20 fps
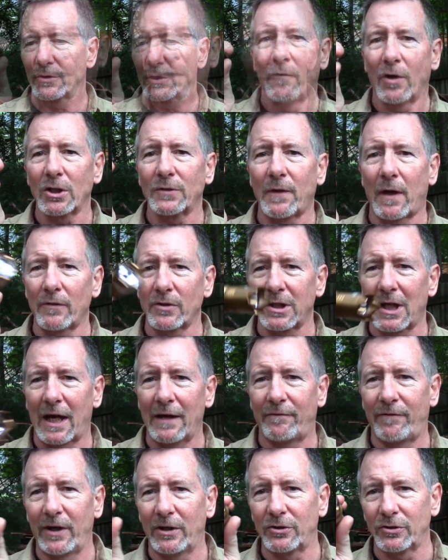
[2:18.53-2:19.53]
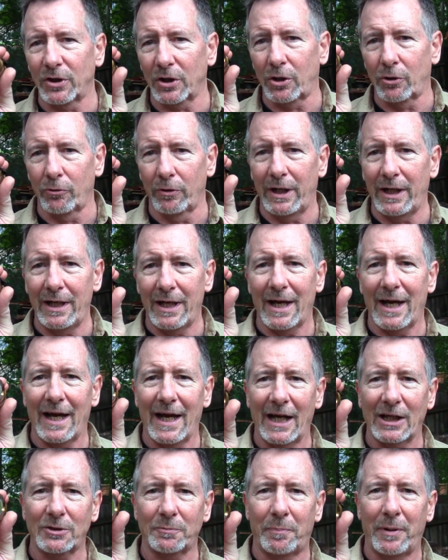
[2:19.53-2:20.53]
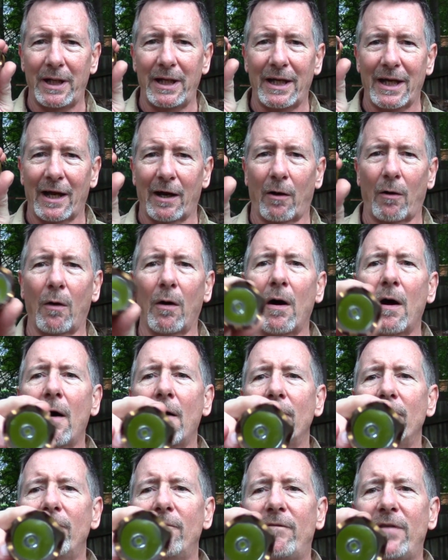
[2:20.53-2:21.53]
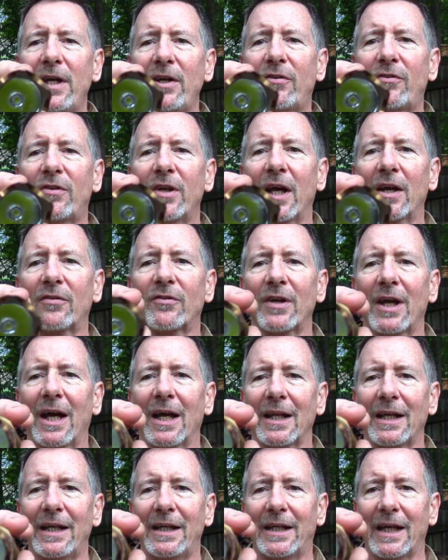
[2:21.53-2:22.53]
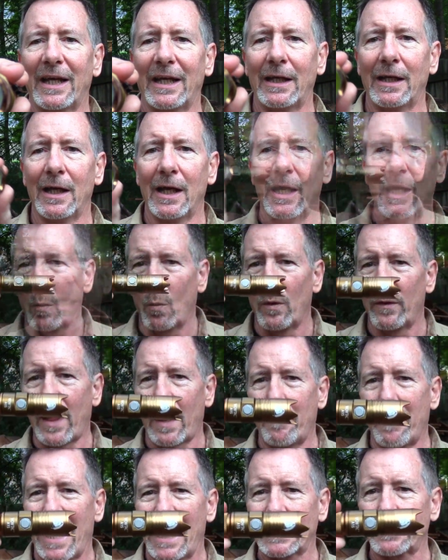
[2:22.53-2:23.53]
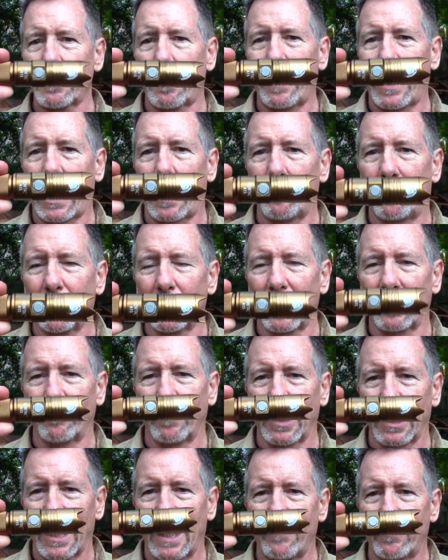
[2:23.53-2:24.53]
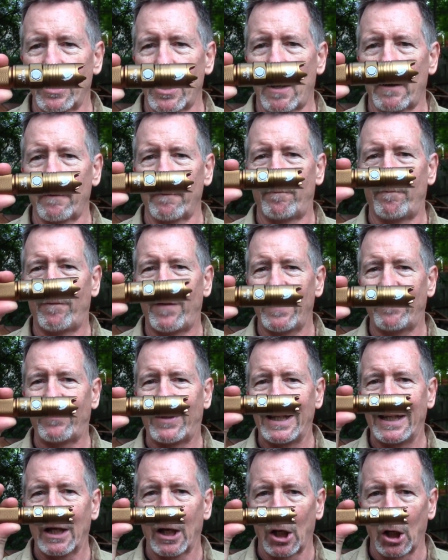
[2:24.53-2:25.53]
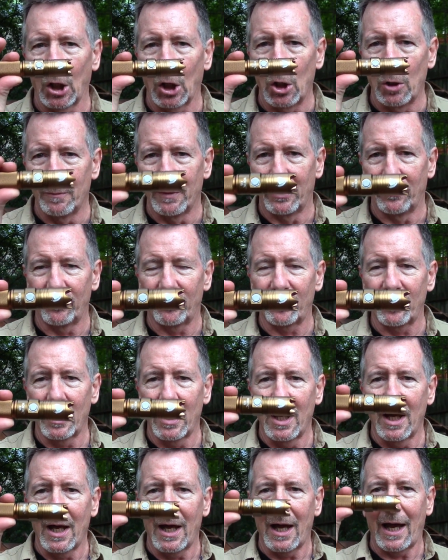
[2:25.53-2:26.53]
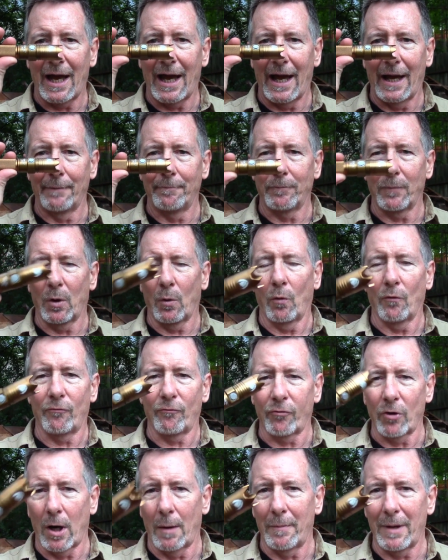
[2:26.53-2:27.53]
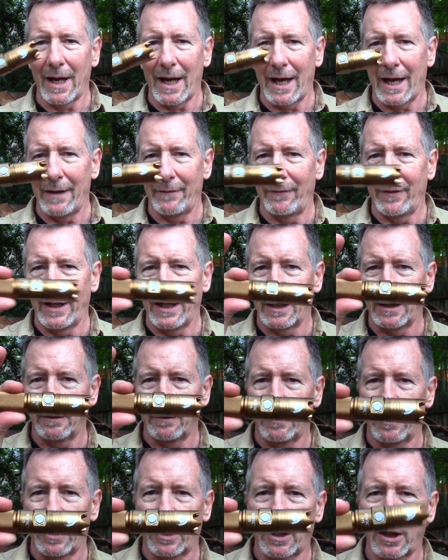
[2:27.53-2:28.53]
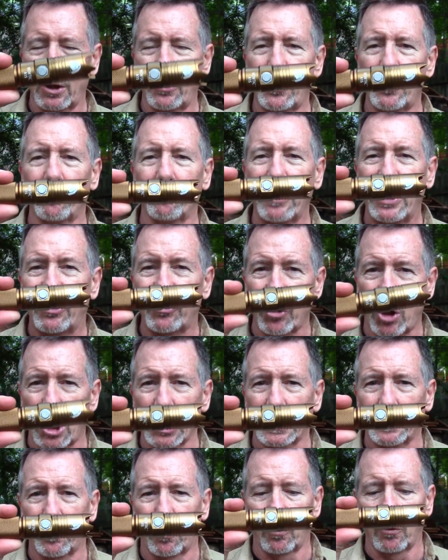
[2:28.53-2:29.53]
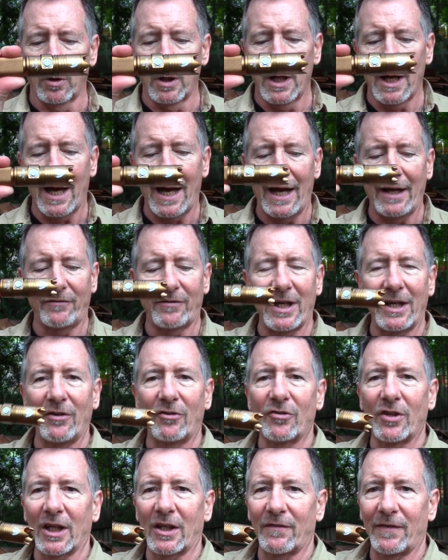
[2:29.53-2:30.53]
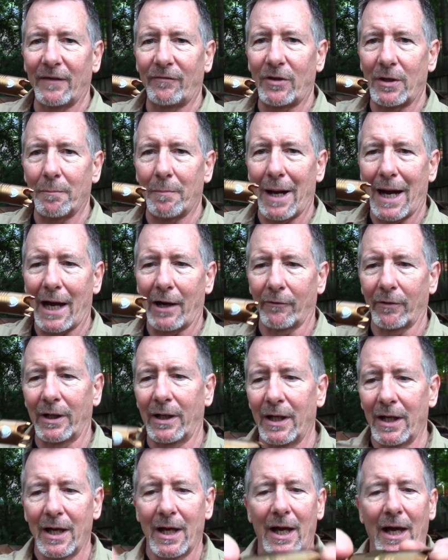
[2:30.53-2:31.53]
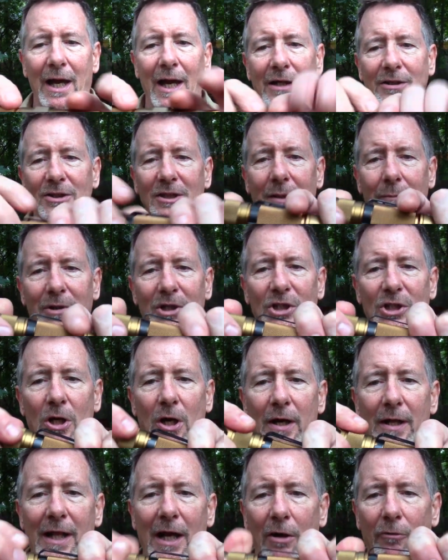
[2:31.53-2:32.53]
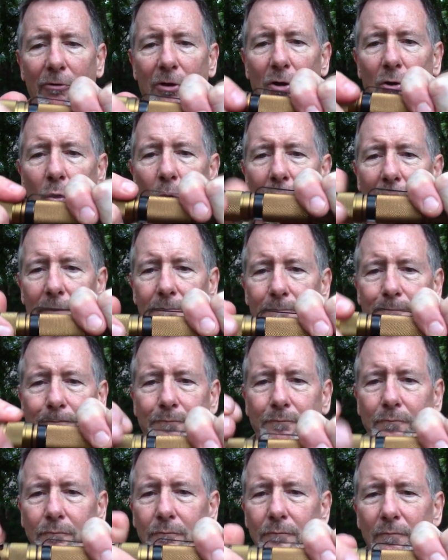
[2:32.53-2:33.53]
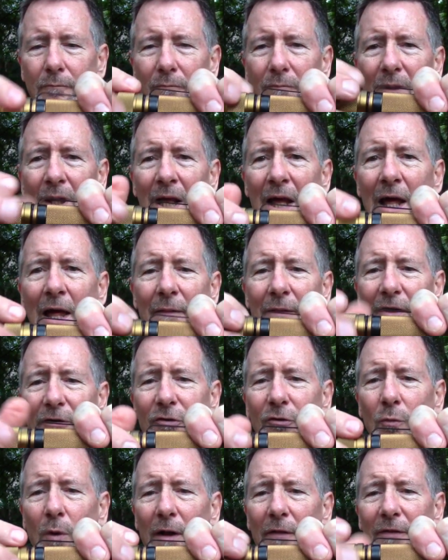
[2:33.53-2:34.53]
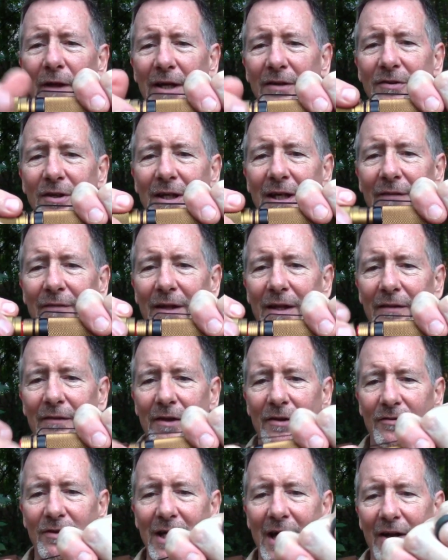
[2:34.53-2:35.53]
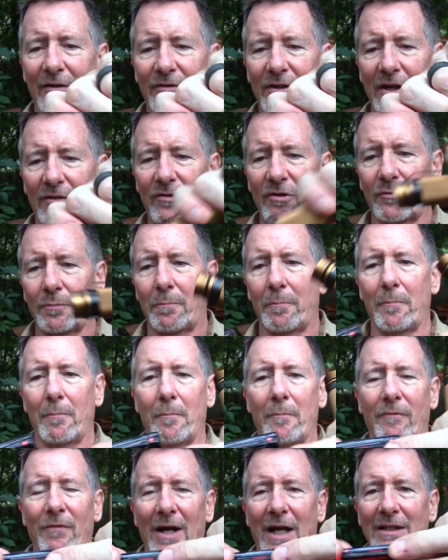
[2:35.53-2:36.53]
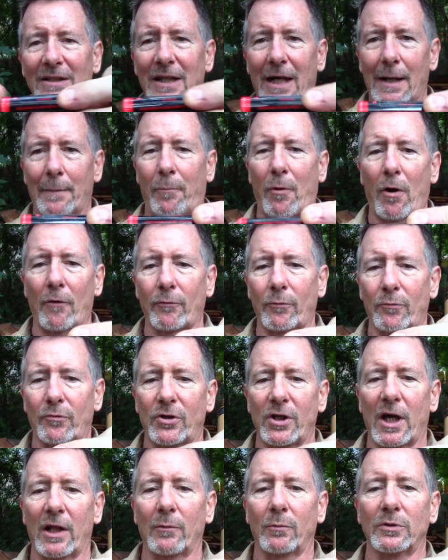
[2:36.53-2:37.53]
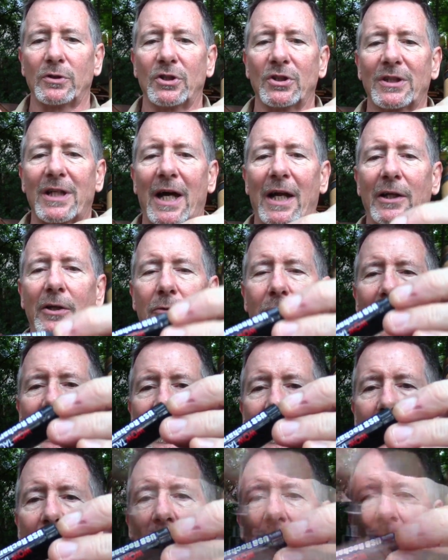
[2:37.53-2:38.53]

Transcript: So first of all, this light features a Cree XPL V6 LED with a maximum output of 1150 lumens and from the included rechargeable 18650 battery. And just let me show you that real quick. This is one of the things that's kind of sets this flashlight apart from the other ones that's kind of unique.